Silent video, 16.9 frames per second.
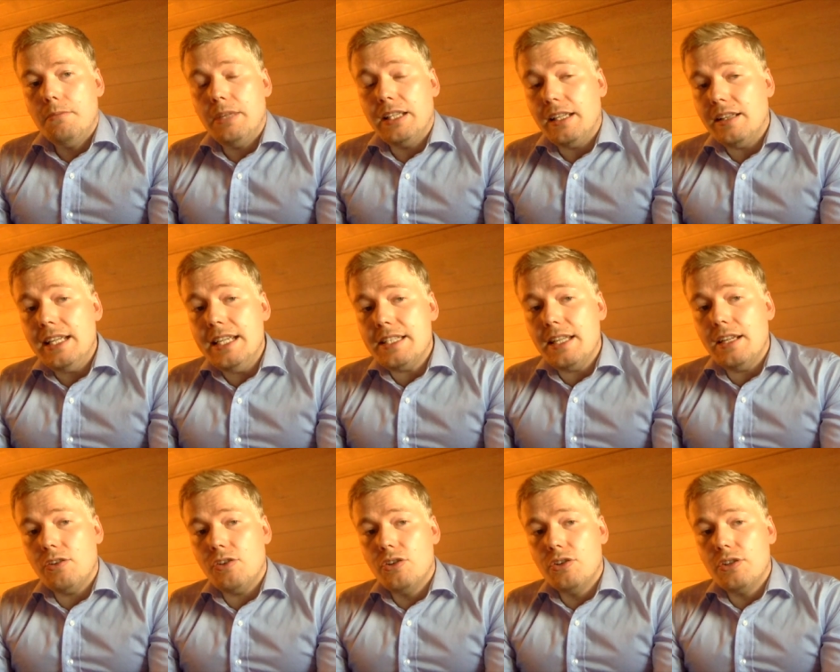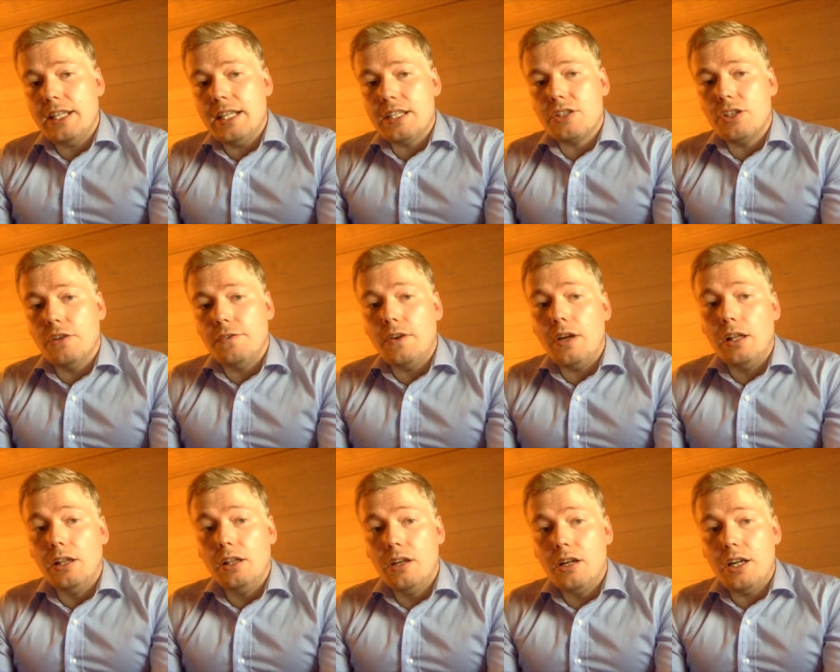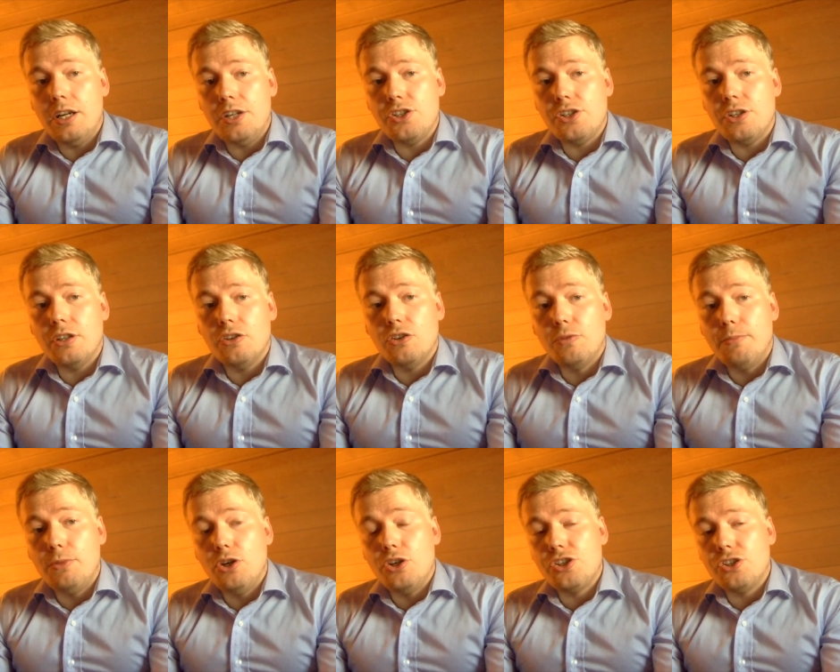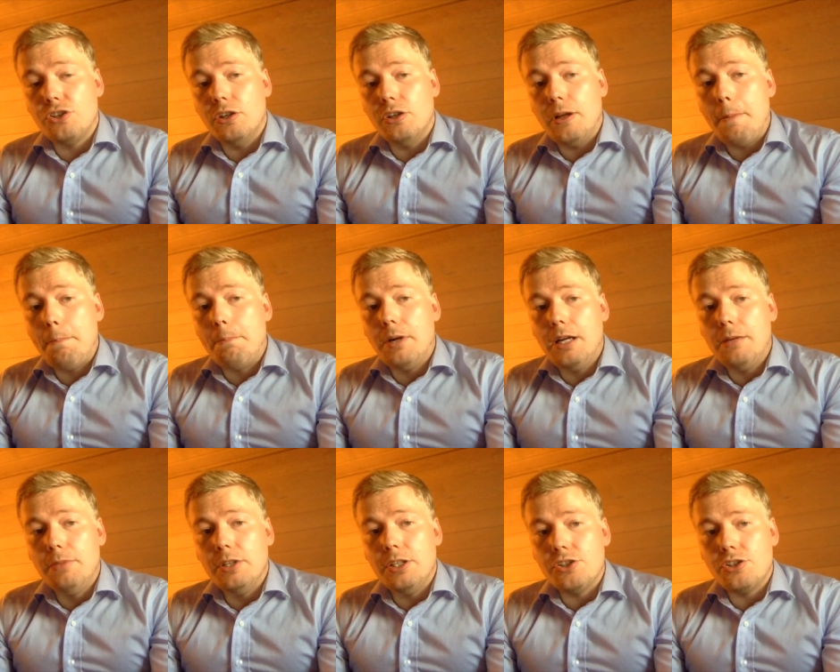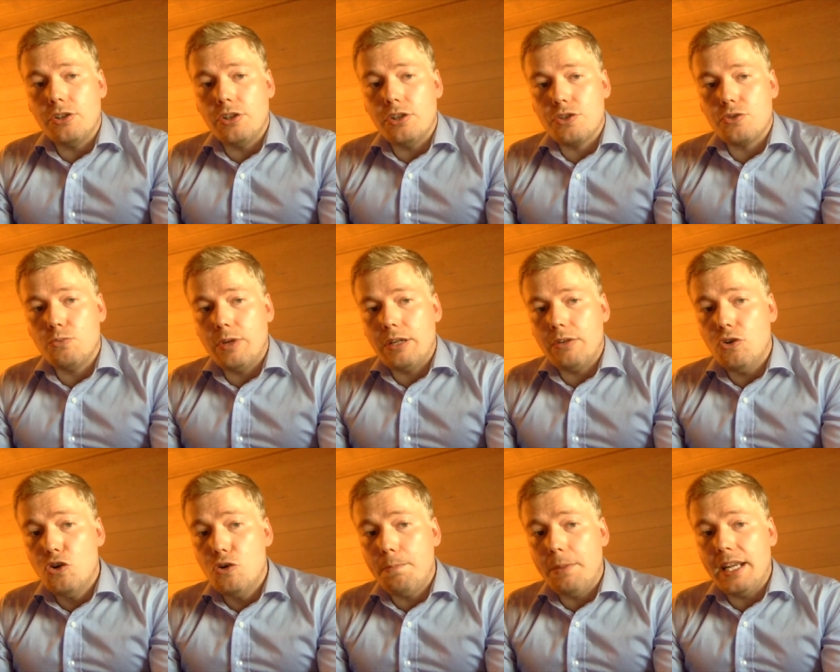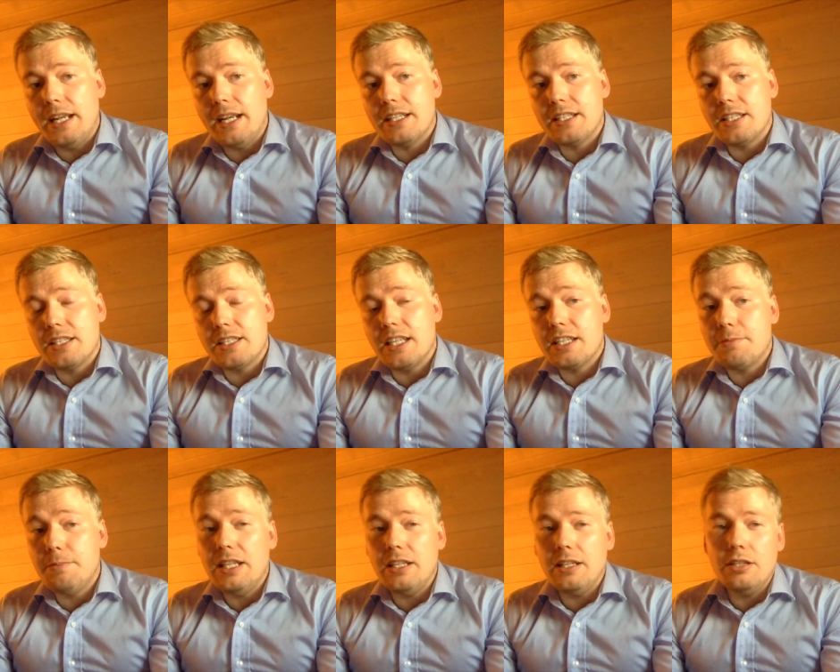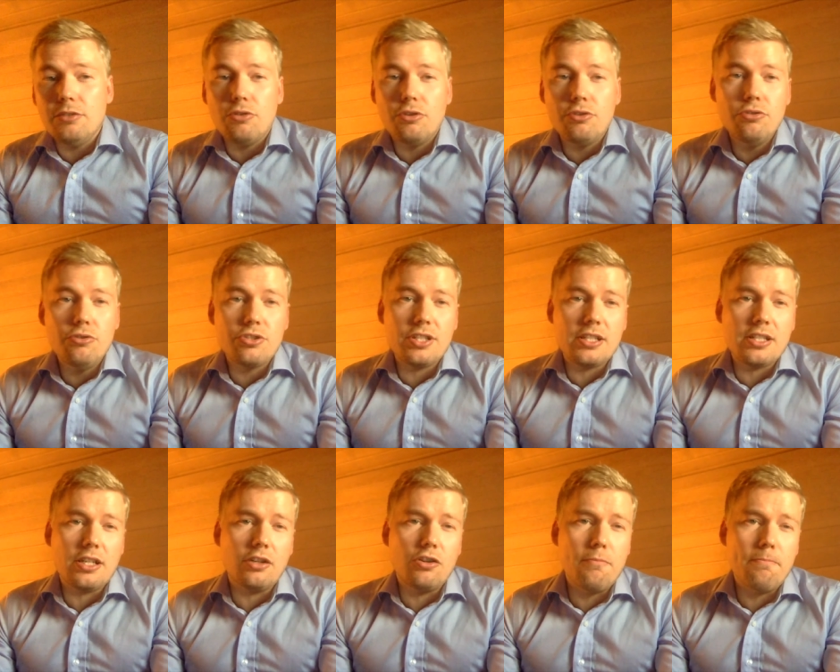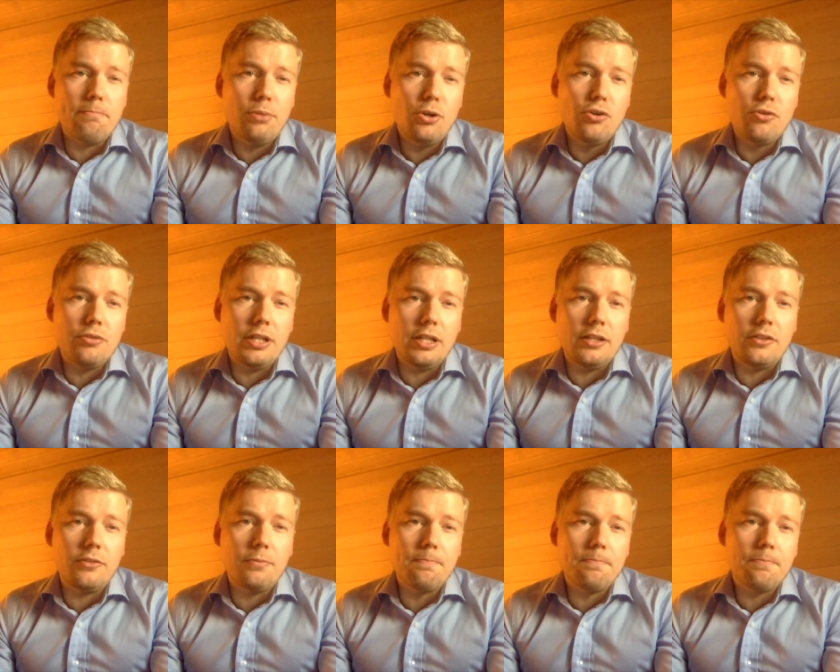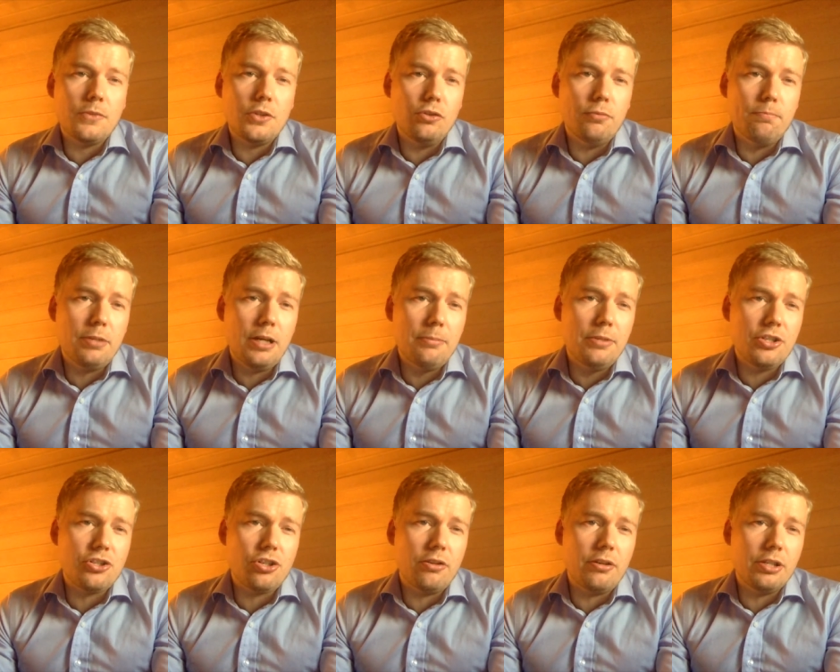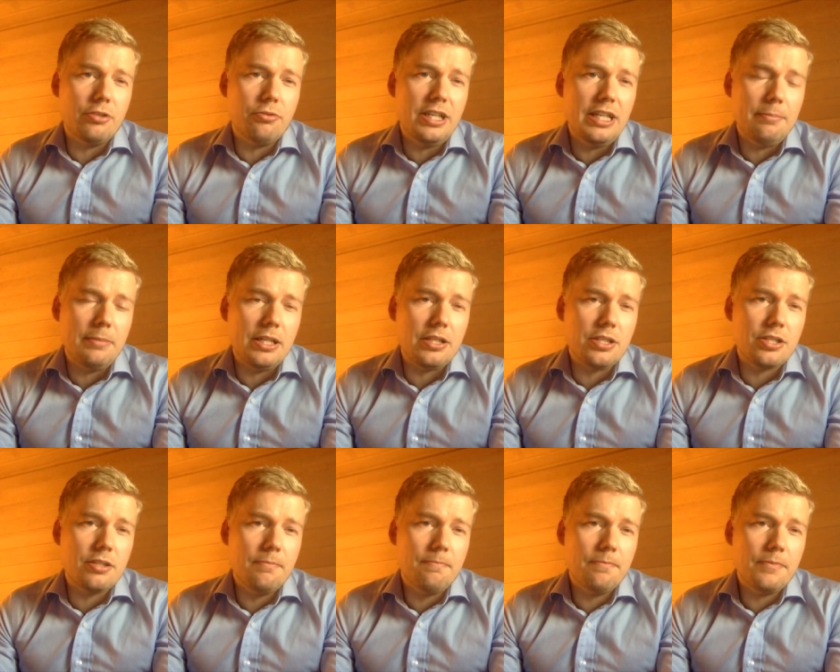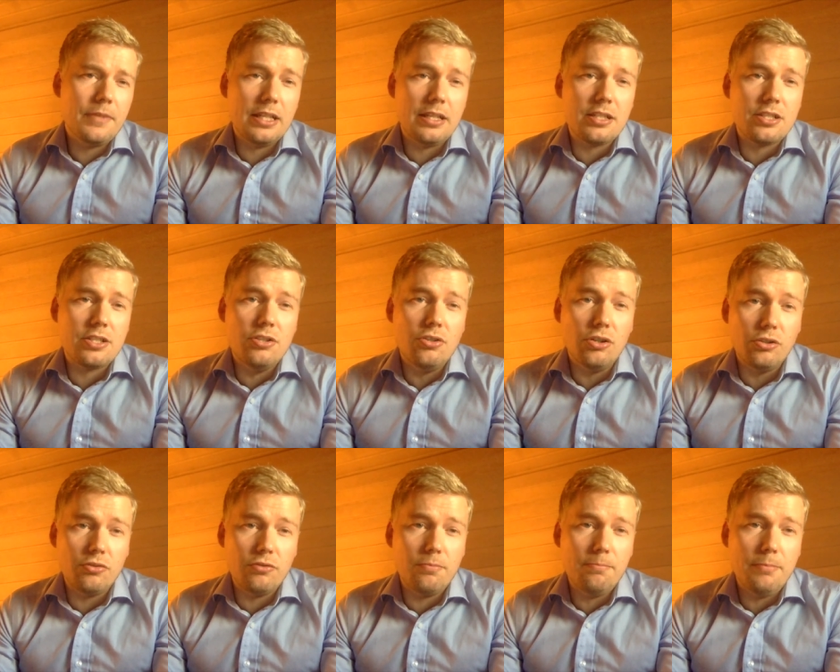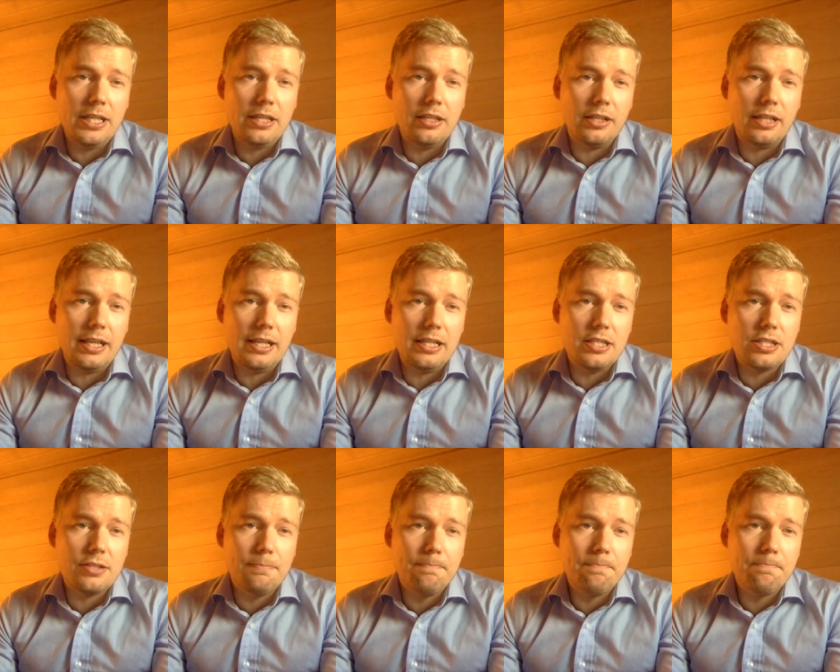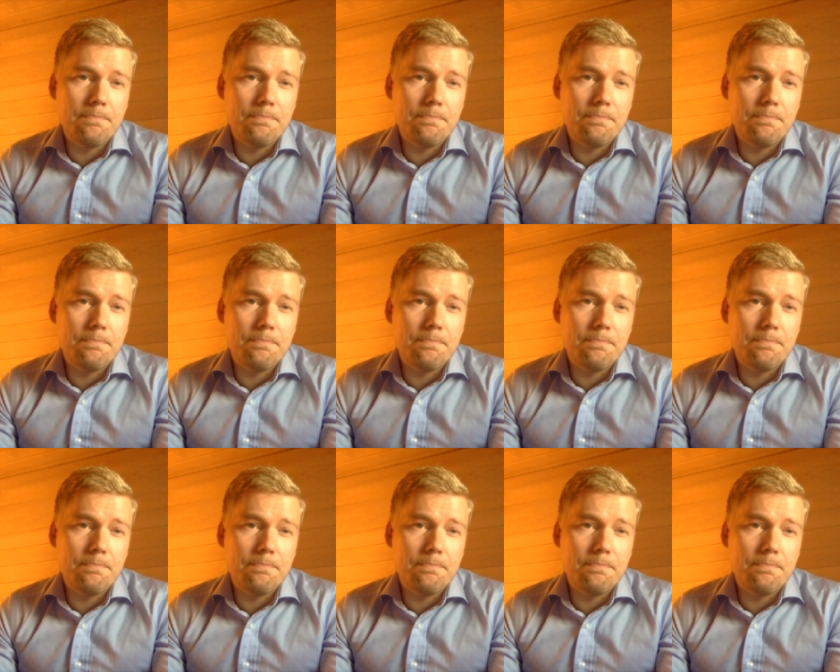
But at least in the context of large commercial publishers where open access has been introduced as a component to publisher agreements, that has not been the case.